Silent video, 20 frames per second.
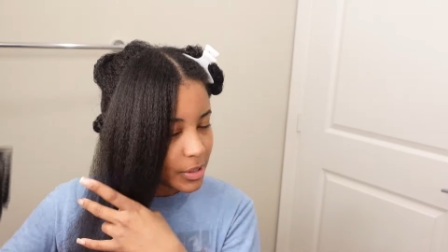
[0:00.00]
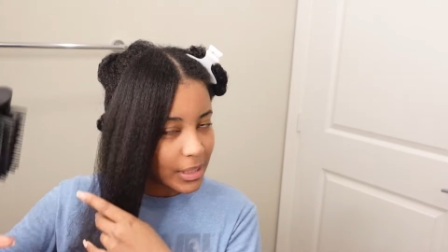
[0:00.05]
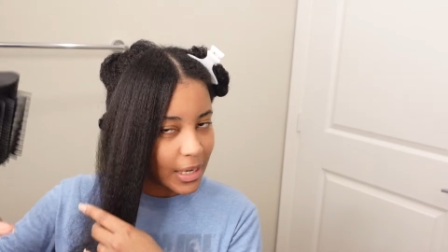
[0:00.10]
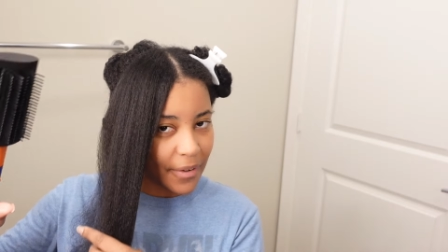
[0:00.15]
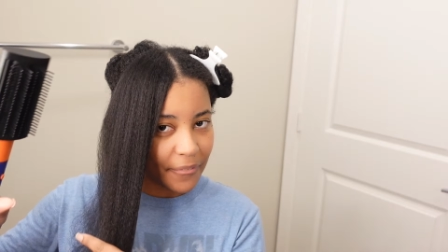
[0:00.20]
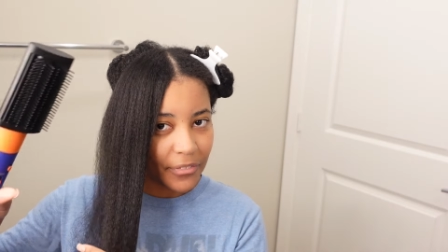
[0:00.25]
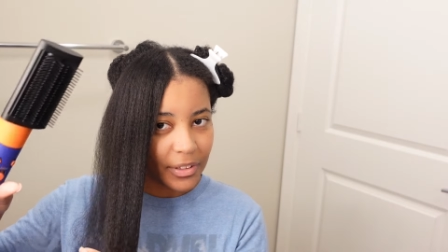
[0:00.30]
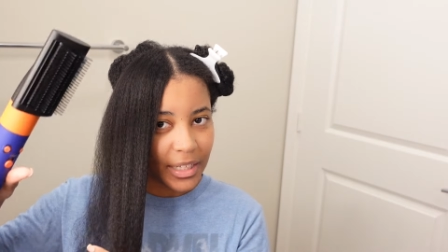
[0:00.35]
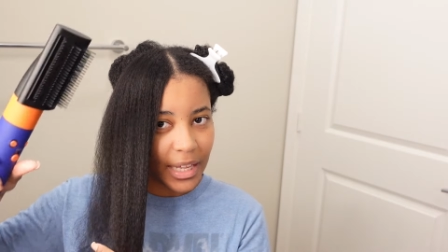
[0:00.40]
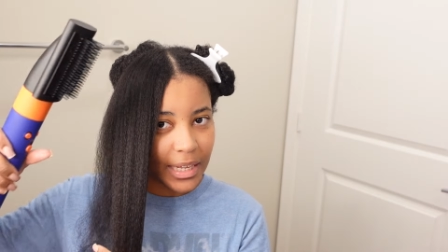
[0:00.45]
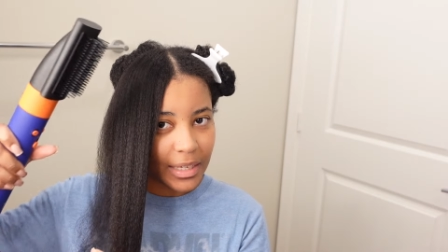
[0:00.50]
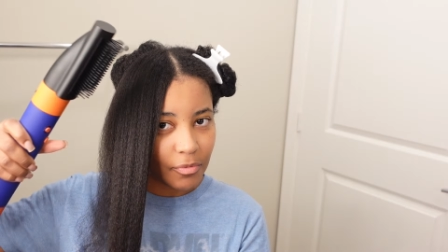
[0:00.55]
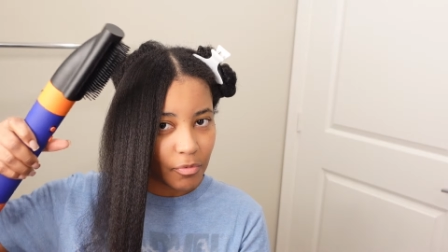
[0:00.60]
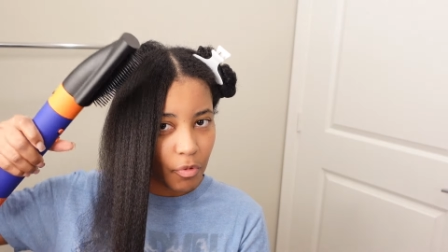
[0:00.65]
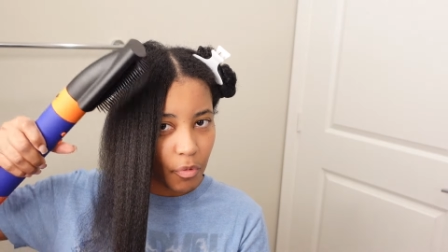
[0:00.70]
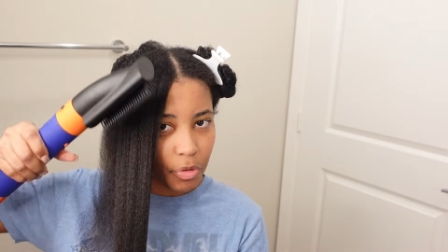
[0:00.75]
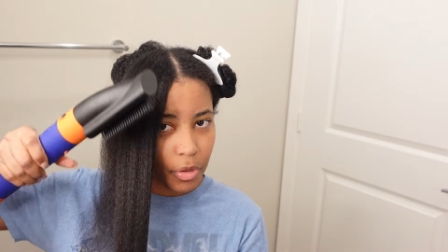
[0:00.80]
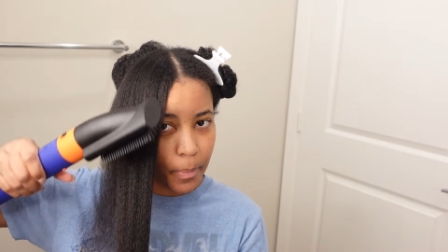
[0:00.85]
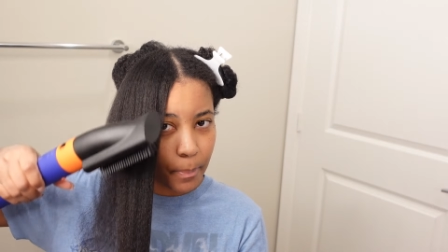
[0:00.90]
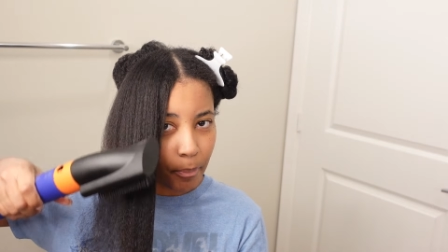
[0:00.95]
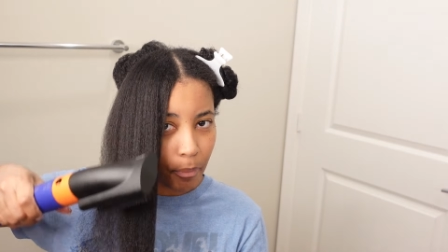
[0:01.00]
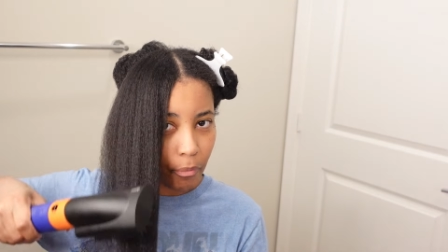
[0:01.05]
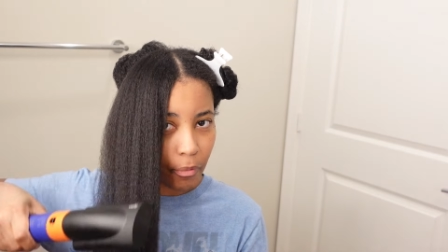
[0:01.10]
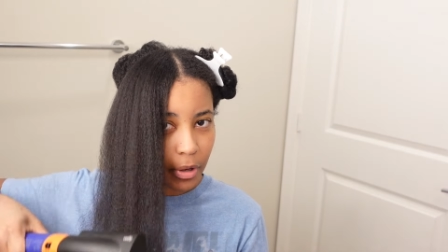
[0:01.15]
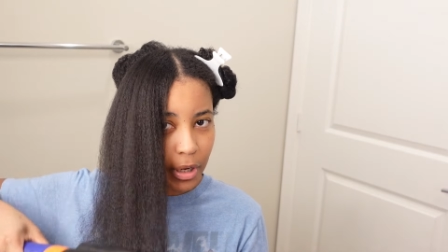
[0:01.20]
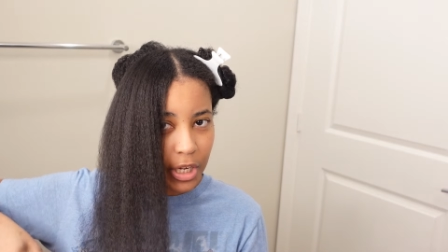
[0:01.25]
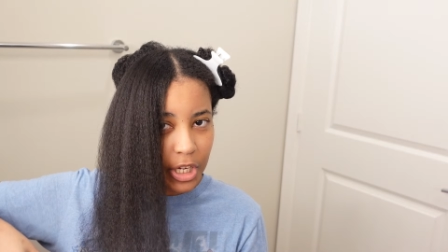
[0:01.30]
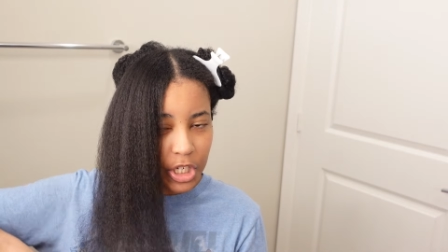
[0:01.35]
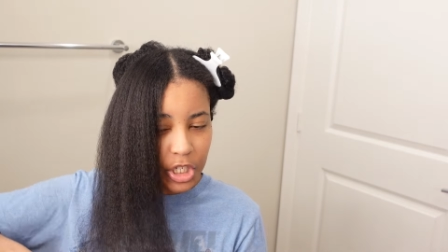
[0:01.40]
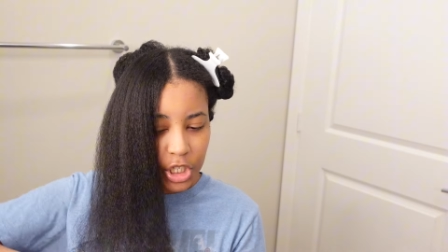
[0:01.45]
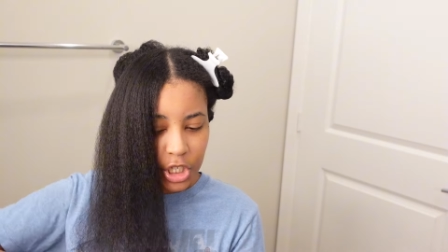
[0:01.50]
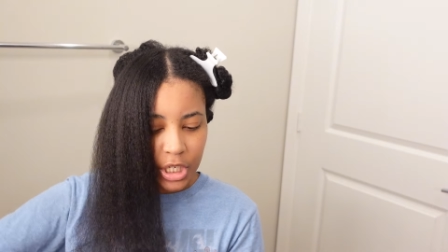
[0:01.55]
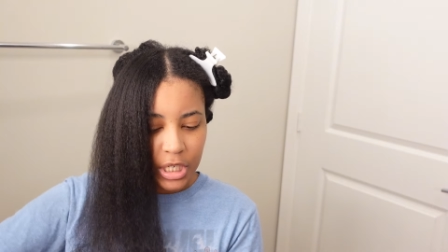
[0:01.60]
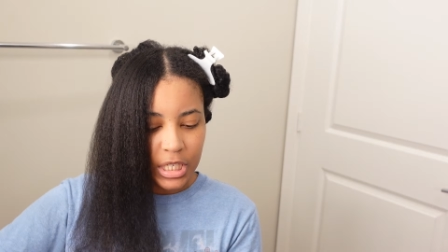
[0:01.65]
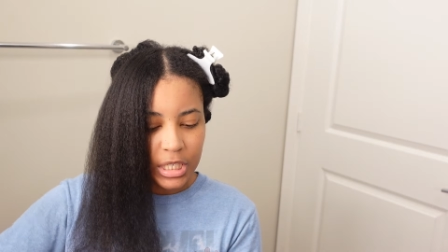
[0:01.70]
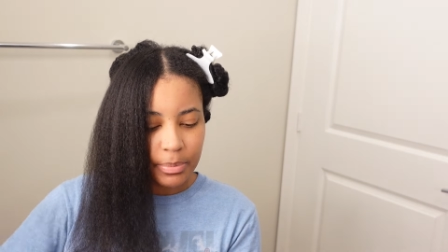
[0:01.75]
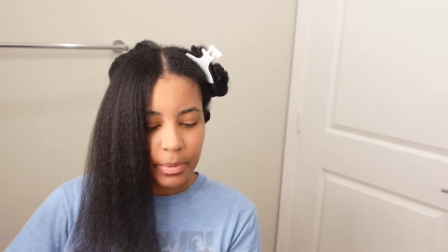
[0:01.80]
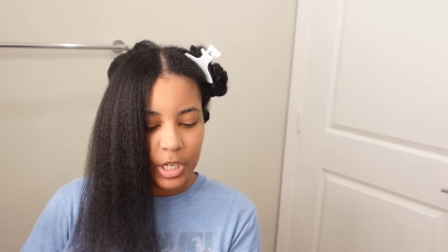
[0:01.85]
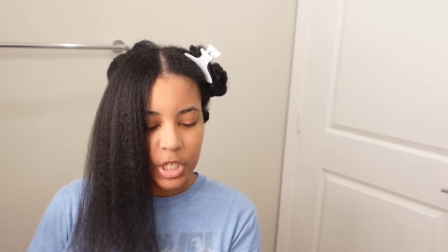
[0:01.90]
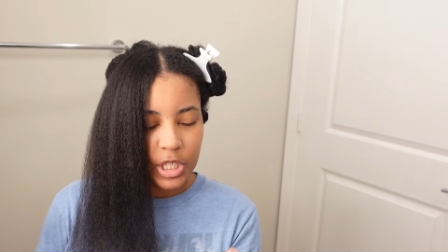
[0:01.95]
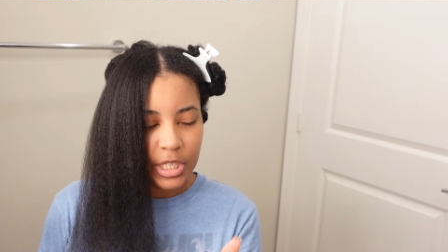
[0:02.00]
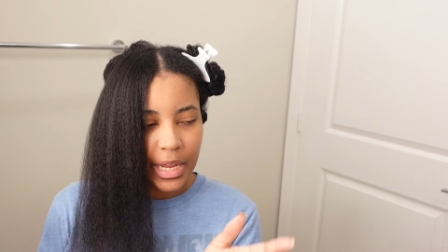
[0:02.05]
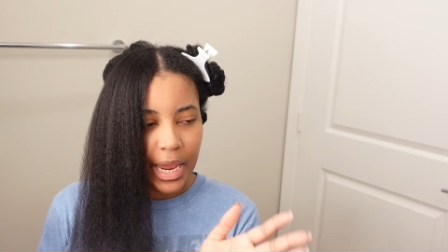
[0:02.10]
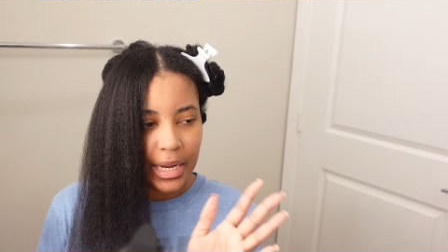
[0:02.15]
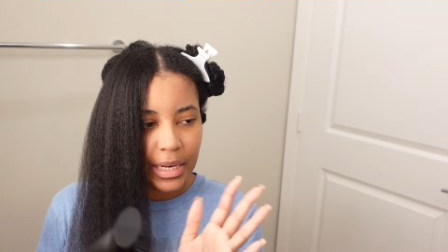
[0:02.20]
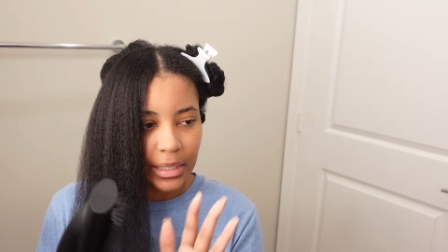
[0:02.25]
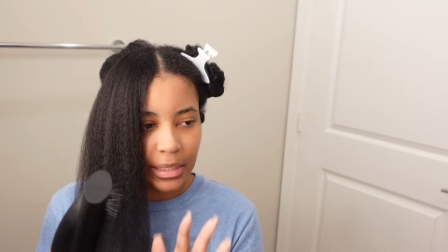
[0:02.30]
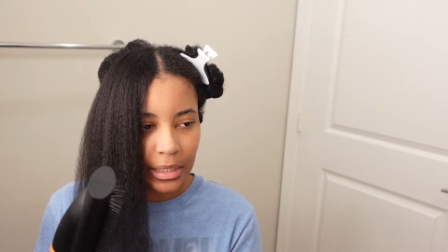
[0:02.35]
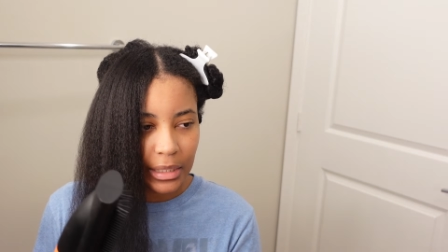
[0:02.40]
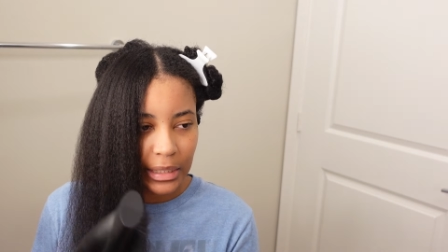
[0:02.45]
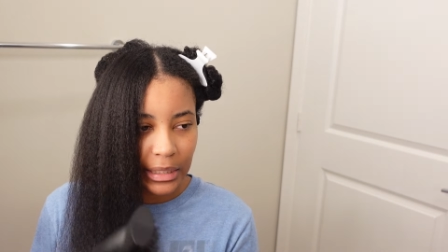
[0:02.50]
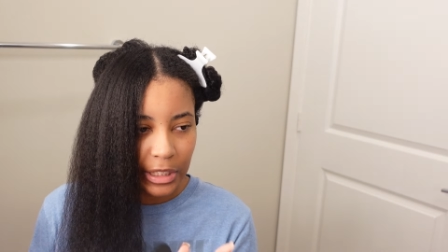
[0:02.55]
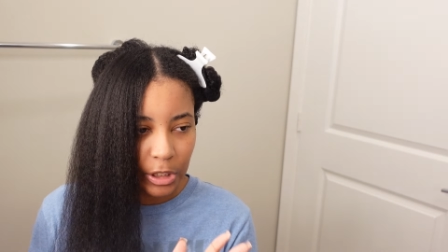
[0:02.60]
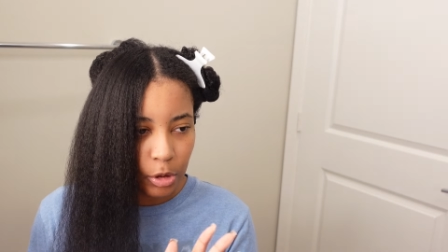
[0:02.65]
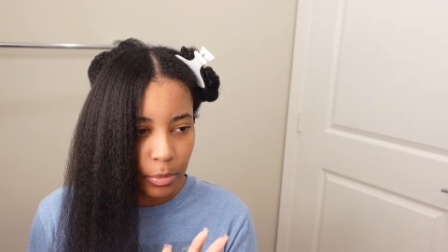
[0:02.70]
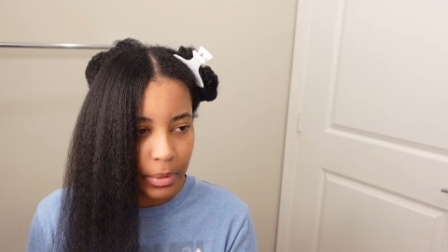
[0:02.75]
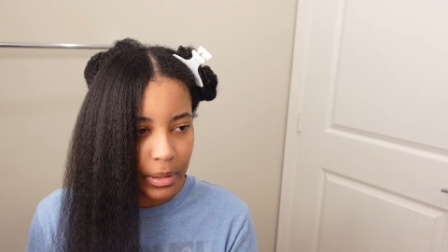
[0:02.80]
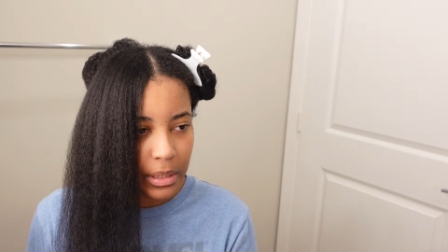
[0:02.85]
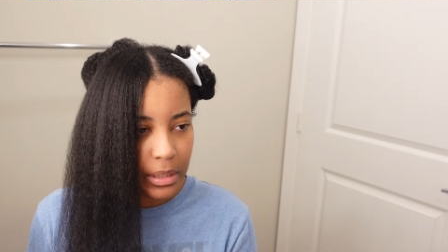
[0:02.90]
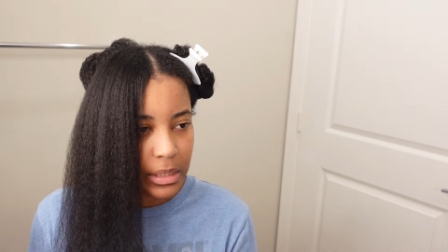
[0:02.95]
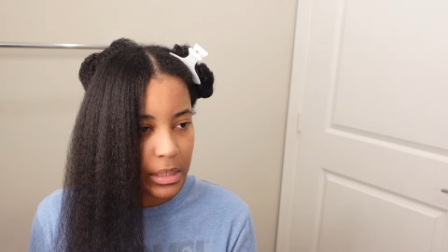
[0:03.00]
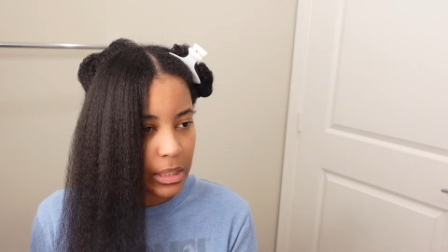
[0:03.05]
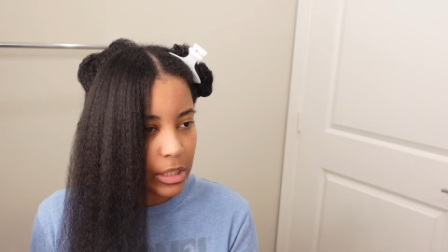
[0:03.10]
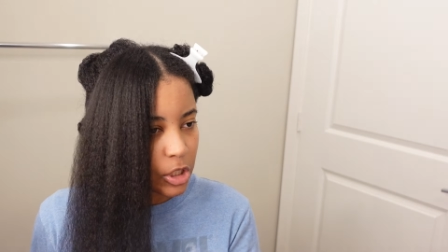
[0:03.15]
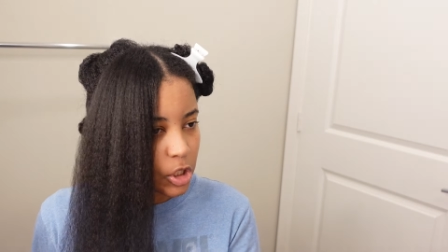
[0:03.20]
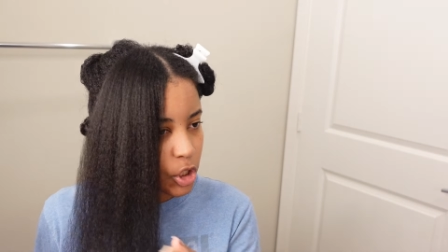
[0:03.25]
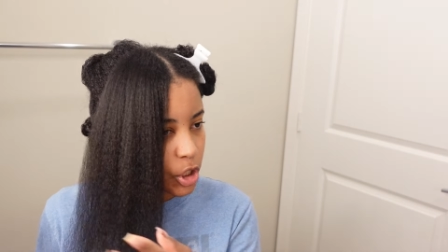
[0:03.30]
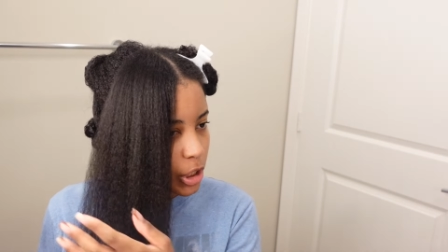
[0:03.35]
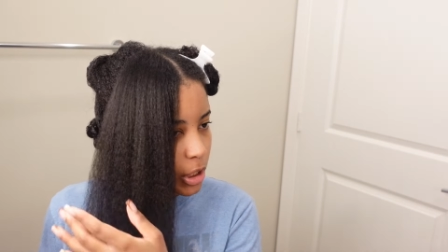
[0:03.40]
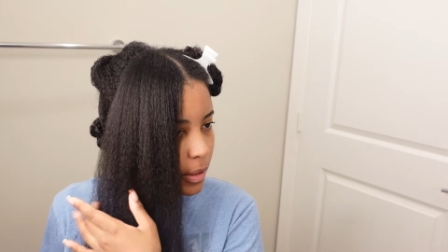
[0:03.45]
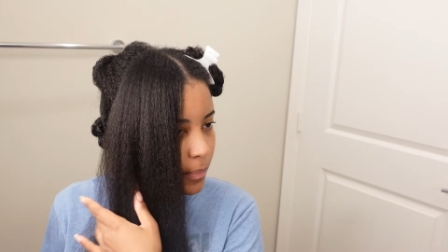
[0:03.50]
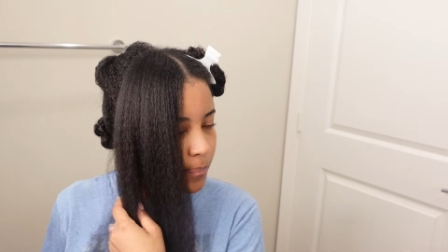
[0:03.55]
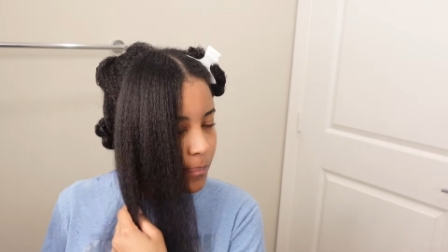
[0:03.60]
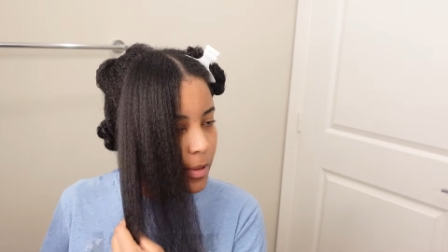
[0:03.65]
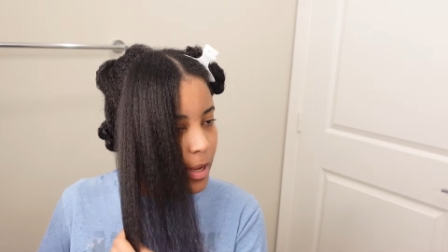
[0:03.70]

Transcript: And I feel like with the brush, especially adding a little bit of tension,